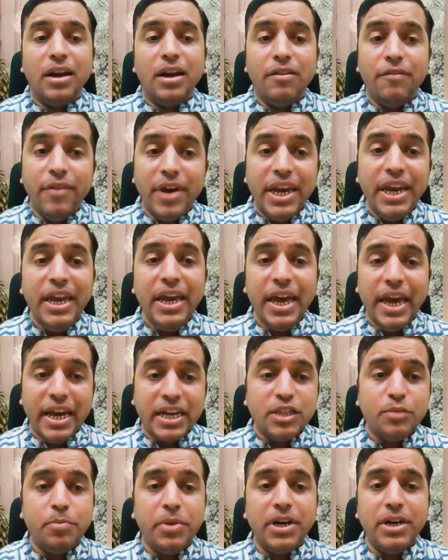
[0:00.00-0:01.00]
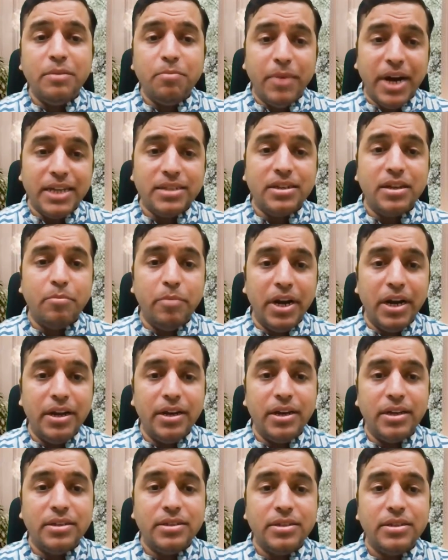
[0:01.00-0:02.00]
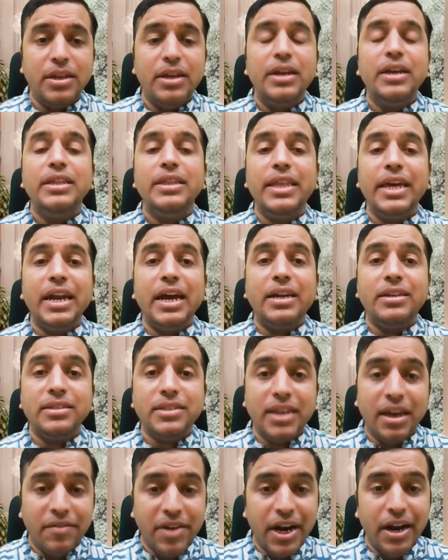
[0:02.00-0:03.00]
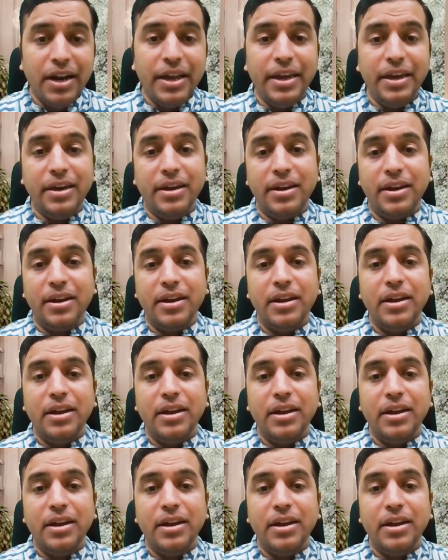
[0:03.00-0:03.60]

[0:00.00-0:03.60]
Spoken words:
Very expert master builders, there are several here.